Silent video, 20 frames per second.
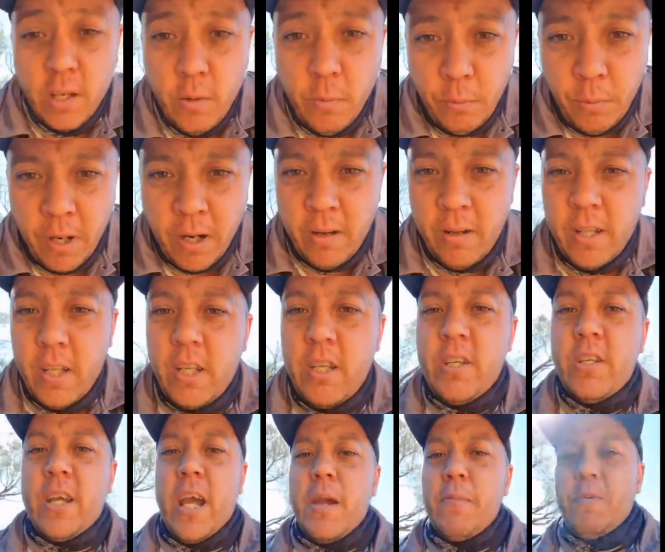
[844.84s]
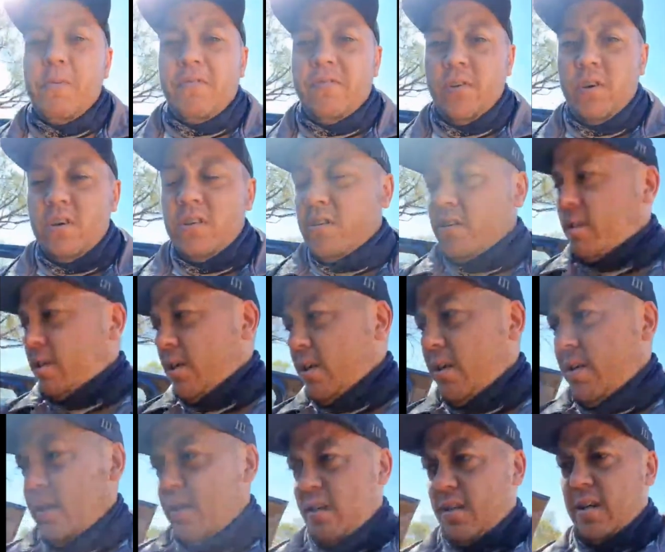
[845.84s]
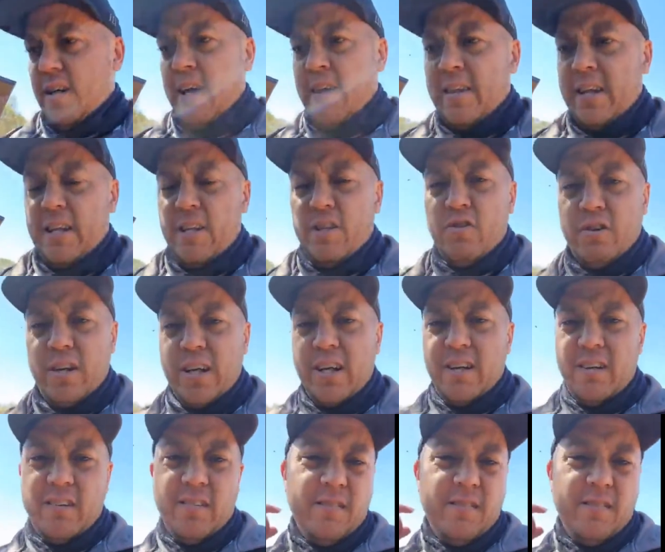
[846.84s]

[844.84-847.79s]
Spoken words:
apparently you shape it first and then treat it.